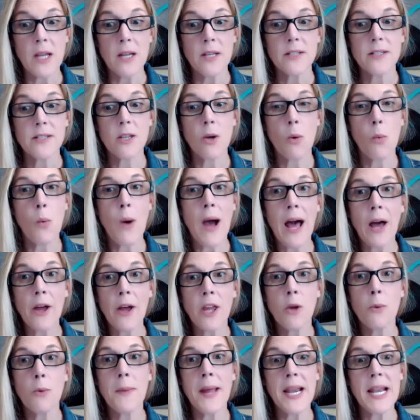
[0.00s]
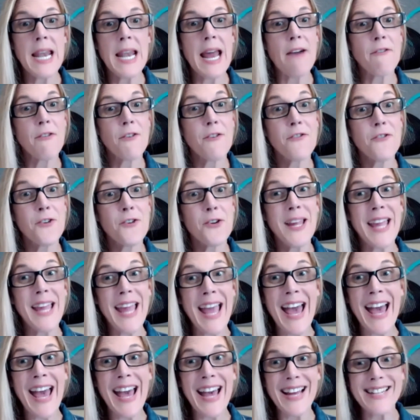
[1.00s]
So while you may never
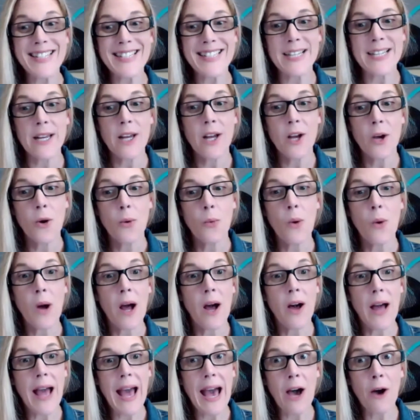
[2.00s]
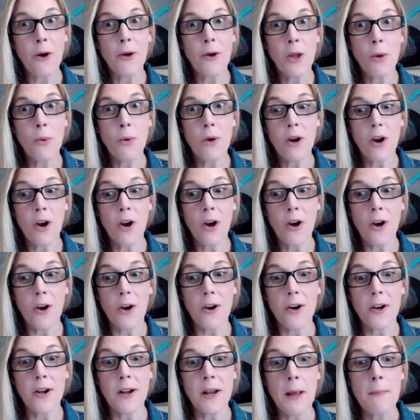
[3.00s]
forget well how you were
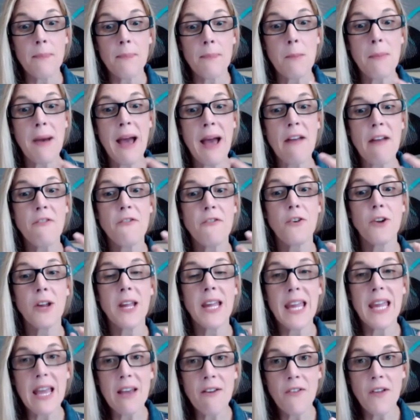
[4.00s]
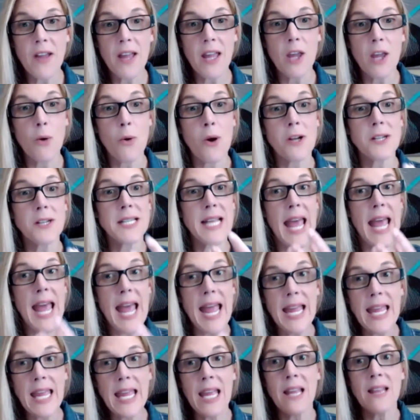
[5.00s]
hurt, by forgiving, you are
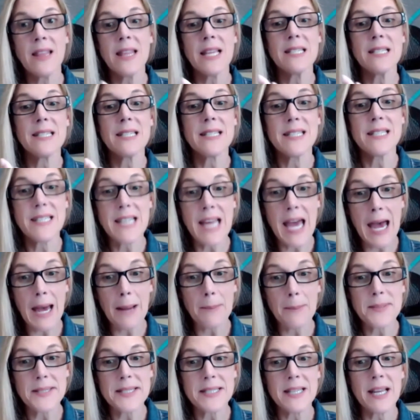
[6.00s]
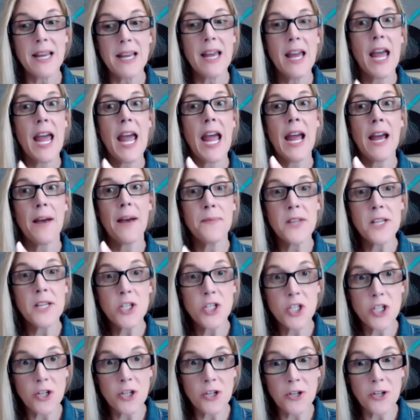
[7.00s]
taking the steps and the
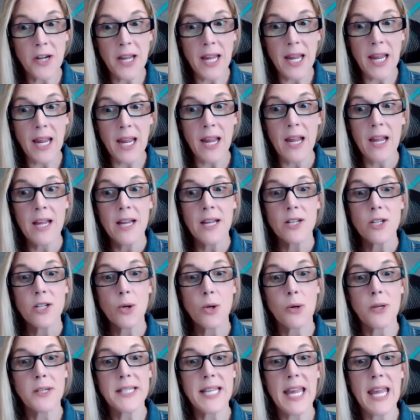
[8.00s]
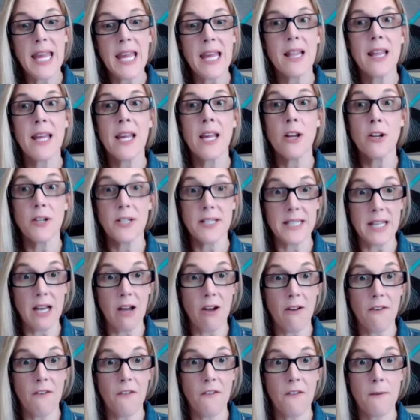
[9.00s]
journey towards healing
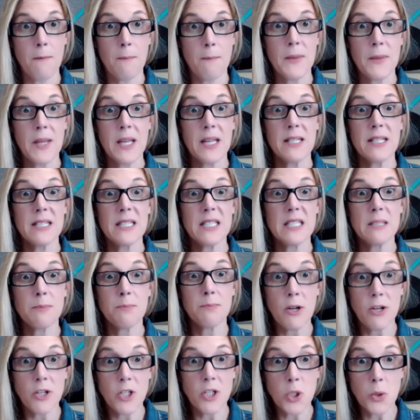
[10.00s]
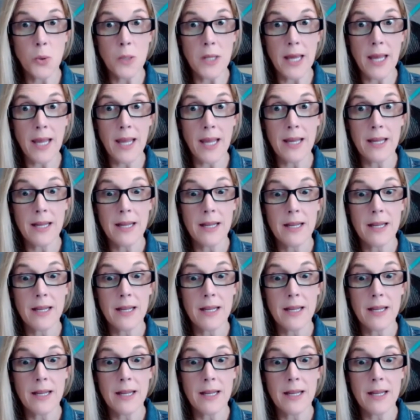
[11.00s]
yourself spiritually,